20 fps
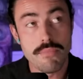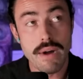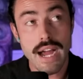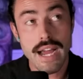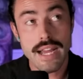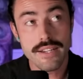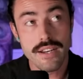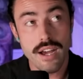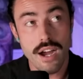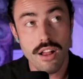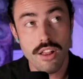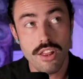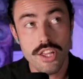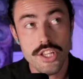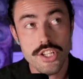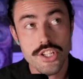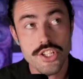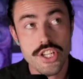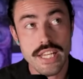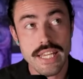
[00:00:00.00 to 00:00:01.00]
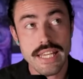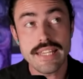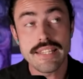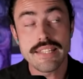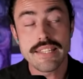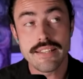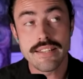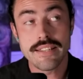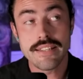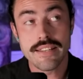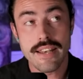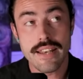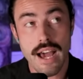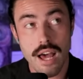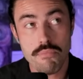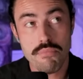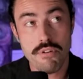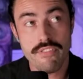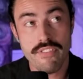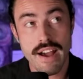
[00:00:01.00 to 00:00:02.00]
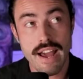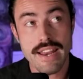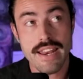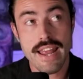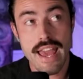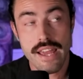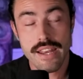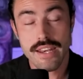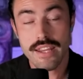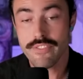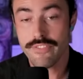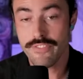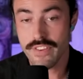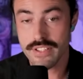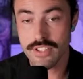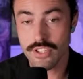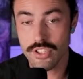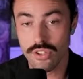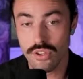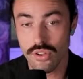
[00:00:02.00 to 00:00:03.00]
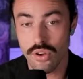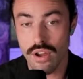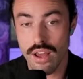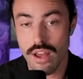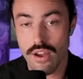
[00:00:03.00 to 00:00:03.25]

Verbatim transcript: my knowledge, he did not provide any physical